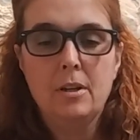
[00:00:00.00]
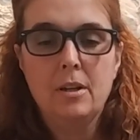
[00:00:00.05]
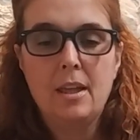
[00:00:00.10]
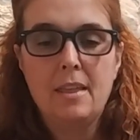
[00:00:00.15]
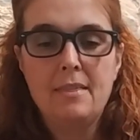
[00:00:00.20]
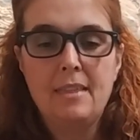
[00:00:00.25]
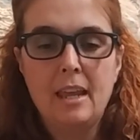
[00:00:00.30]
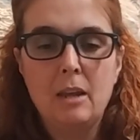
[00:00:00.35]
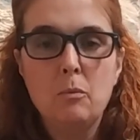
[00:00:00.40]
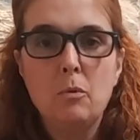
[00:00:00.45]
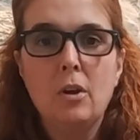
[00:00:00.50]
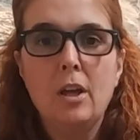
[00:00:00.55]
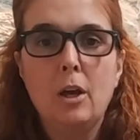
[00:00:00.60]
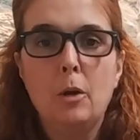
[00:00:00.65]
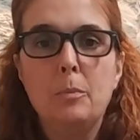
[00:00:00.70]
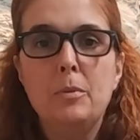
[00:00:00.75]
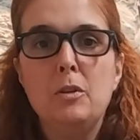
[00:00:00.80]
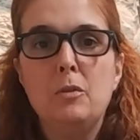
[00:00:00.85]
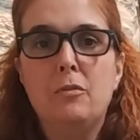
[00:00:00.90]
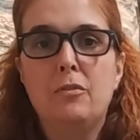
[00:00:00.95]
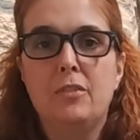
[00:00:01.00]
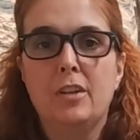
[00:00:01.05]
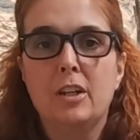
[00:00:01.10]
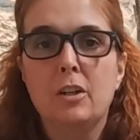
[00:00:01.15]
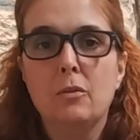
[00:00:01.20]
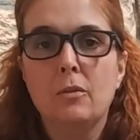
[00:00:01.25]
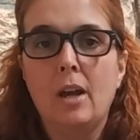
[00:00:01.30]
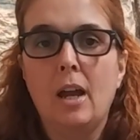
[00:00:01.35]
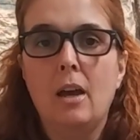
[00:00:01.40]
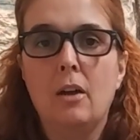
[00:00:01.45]
they will help you
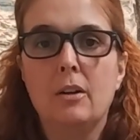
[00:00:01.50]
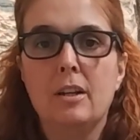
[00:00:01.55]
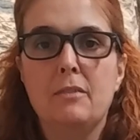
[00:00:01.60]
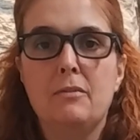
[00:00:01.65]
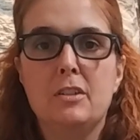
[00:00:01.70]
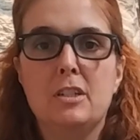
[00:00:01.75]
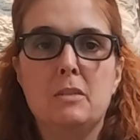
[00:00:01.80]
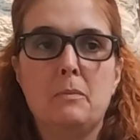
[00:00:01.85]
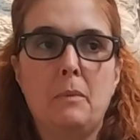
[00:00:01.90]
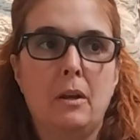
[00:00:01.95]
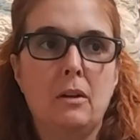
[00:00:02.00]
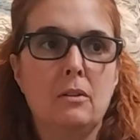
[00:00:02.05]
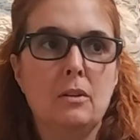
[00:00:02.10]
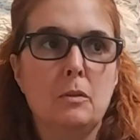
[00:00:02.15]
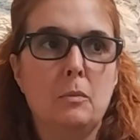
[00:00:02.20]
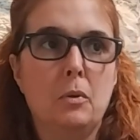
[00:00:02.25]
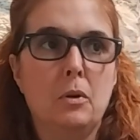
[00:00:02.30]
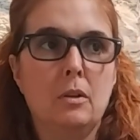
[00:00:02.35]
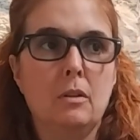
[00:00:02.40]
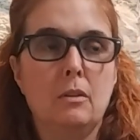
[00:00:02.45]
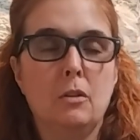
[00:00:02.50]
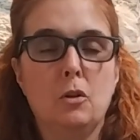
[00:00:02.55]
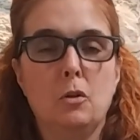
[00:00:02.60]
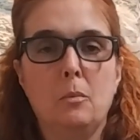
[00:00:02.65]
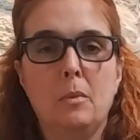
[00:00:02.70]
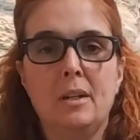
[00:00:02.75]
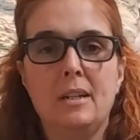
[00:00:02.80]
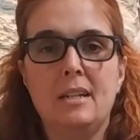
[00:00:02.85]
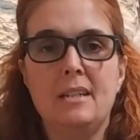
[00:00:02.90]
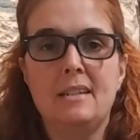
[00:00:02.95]
figure out if it's better to put a little
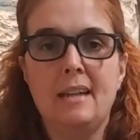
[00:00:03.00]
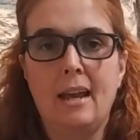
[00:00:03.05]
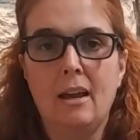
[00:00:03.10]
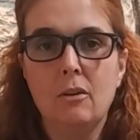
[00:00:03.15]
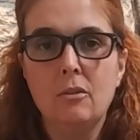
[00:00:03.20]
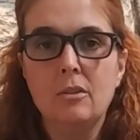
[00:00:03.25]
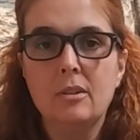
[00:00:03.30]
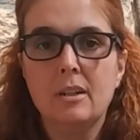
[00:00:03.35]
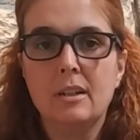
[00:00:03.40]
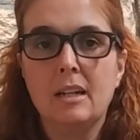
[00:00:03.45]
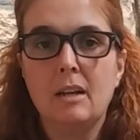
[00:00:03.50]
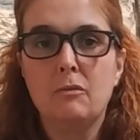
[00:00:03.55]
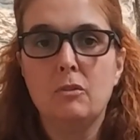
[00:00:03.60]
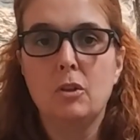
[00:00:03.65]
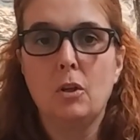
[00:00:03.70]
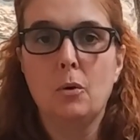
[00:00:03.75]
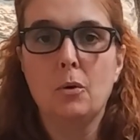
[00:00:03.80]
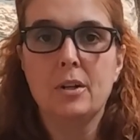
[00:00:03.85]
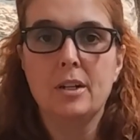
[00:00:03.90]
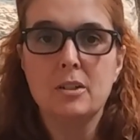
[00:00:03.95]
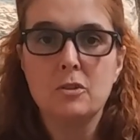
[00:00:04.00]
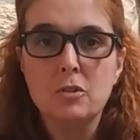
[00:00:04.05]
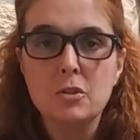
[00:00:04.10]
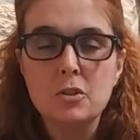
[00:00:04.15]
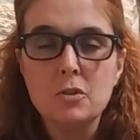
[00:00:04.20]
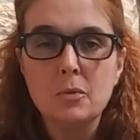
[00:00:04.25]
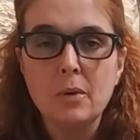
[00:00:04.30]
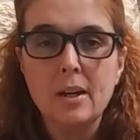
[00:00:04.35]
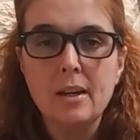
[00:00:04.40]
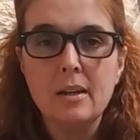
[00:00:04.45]
money down and have a lower interest
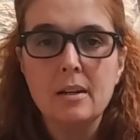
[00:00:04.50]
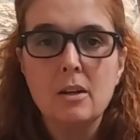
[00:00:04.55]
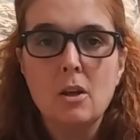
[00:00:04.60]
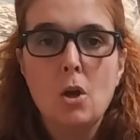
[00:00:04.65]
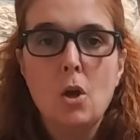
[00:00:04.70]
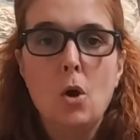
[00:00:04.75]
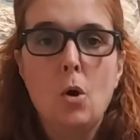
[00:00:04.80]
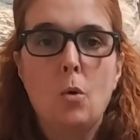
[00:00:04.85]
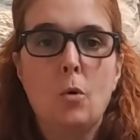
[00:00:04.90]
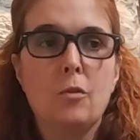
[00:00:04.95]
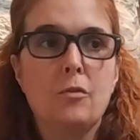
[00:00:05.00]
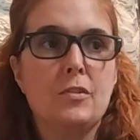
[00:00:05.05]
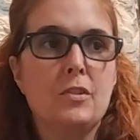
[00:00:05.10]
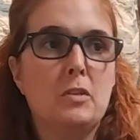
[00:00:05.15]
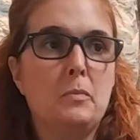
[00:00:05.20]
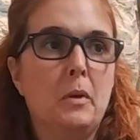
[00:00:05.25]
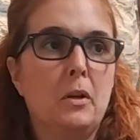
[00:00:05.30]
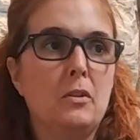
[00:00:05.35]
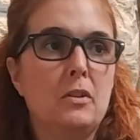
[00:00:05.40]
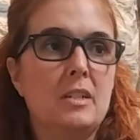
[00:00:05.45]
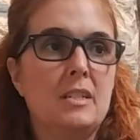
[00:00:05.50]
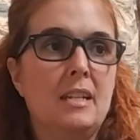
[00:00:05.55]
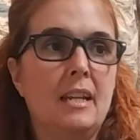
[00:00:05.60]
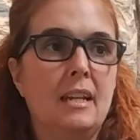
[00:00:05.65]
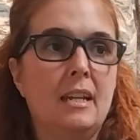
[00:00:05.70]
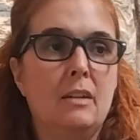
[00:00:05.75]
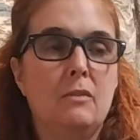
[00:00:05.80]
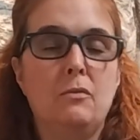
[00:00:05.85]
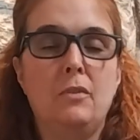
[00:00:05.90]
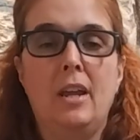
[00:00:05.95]
rate, or if it's better to
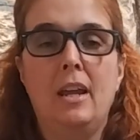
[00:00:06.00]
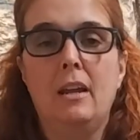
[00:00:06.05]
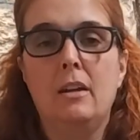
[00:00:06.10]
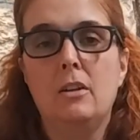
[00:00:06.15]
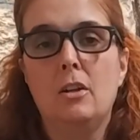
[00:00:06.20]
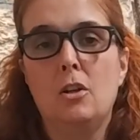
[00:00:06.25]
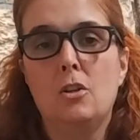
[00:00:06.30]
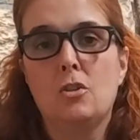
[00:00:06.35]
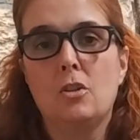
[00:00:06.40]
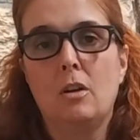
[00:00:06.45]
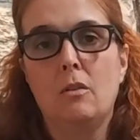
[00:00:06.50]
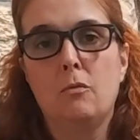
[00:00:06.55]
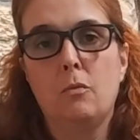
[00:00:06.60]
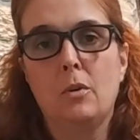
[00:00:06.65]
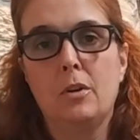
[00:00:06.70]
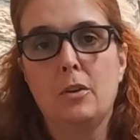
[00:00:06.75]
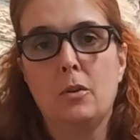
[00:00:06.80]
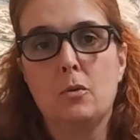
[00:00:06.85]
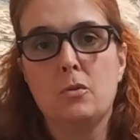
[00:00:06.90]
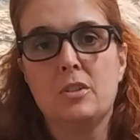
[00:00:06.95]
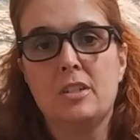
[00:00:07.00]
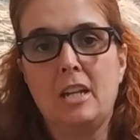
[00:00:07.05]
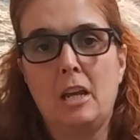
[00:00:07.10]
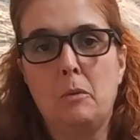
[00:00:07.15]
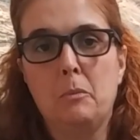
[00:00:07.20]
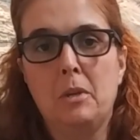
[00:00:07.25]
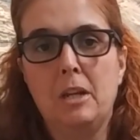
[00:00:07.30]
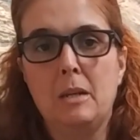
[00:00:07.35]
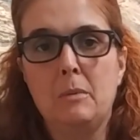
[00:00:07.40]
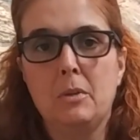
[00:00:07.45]
take advantage of one of those down
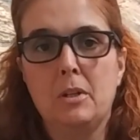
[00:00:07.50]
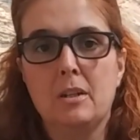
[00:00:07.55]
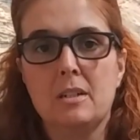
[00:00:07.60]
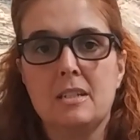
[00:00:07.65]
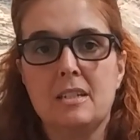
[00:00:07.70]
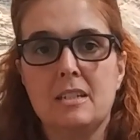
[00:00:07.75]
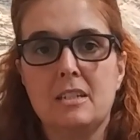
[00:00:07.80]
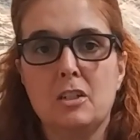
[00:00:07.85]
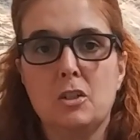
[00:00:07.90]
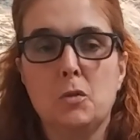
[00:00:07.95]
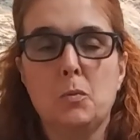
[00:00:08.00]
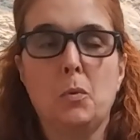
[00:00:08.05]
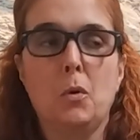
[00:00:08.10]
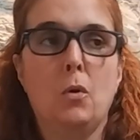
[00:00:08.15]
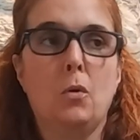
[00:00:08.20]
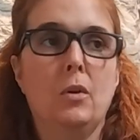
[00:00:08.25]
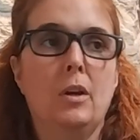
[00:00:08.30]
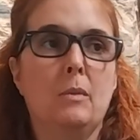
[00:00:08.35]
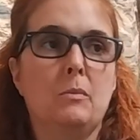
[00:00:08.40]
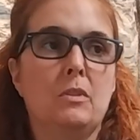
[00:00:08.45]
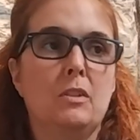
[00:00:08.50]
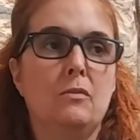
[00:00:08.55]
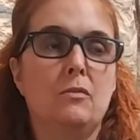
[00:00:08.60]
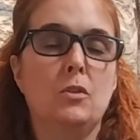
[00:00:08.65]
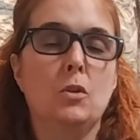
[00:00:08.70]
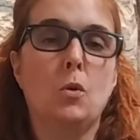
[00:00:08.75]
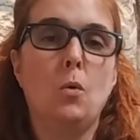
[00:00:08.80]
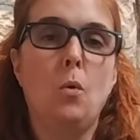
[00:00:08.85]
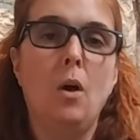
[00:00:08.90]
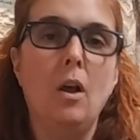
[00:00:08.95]
payment assistance programs if
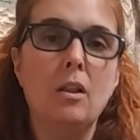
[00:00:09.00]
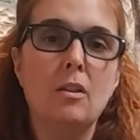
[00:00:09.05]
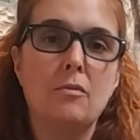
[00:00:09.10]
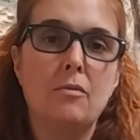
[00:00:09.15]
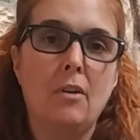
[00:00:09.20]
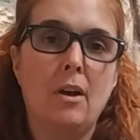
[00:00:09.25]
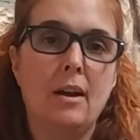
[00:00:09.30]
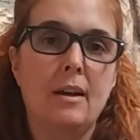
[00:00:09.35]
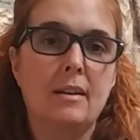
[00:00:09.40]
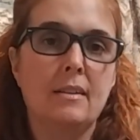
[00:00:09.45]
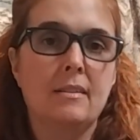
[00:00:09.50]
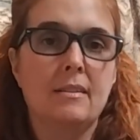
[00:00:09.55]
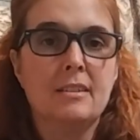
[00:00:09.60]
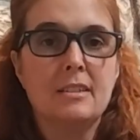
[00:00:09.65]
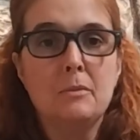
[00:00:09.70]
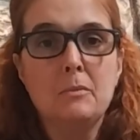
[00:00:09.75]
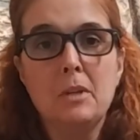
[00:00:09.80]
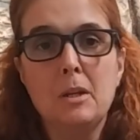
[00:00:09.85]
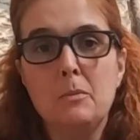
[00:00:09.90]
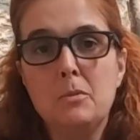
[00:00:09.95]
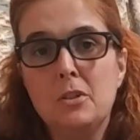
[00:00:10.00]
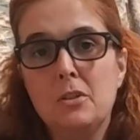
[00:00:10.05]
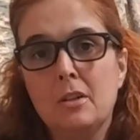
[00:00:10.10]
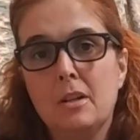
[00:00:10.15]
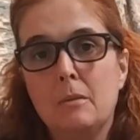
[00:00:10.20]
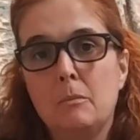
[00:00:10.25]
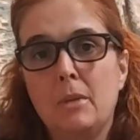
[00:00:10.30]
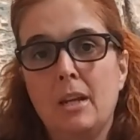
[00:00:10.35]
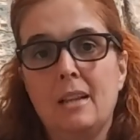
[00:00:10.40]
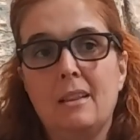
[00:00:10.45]
you qualify. Sometimes you
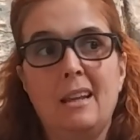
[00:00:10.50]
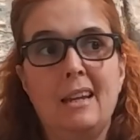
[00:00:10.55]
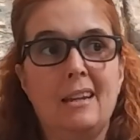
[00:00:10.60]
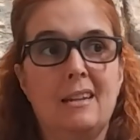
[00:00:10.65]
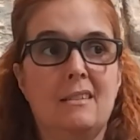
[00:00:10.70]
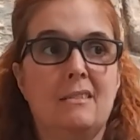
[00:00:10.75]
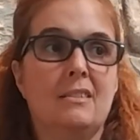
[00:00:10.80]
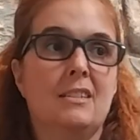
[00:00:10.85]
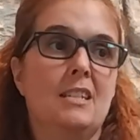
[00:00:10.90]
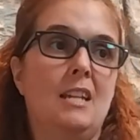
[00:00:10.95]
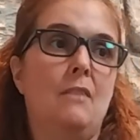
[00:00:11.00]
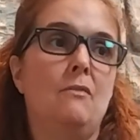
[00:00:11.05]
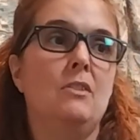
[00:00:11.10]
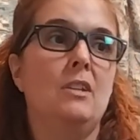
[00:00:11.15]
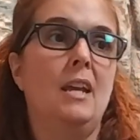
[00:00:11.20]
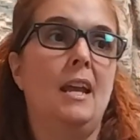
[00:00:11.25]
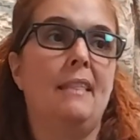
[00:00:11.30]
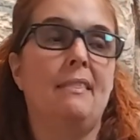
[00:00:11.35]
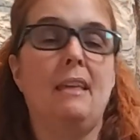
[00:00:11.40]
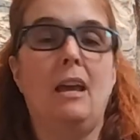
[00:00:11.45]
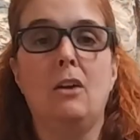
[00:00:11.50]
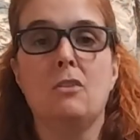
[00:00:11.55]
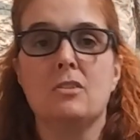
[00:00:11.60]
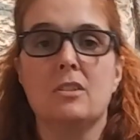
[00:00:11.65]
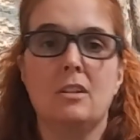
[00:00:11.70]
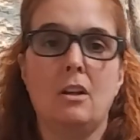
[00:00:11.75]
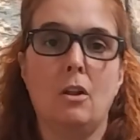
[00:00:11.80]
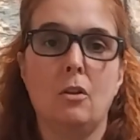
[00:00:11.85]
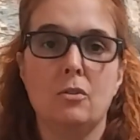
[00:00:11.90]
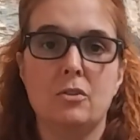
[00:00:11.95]
can make like
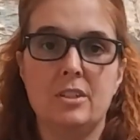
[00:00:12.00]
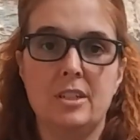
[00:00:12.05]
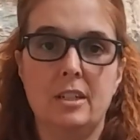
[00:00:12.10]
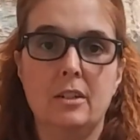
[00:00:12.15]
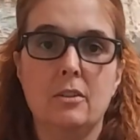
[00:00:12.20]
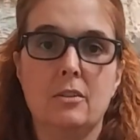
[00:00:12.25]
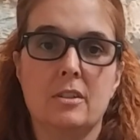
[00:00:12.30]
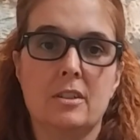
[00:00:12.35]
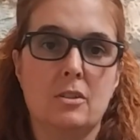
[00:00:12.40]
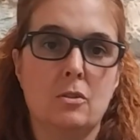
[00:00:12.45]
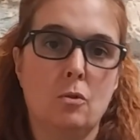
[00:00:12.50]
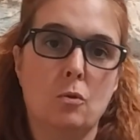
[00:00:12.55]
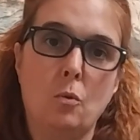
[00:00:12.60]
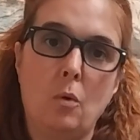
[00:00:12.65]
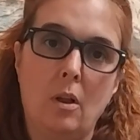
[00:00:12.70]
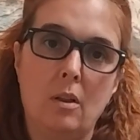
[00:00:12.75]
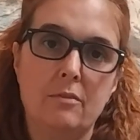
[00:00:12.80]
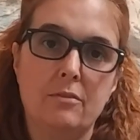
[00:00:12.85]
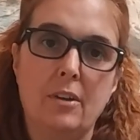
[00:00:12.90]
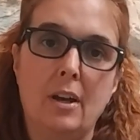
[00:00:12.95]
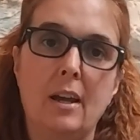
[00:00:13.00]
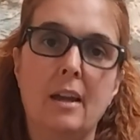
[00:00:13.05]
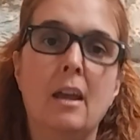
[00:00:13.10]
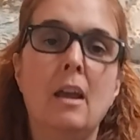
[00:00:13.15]
$78,000 a year and still qualify.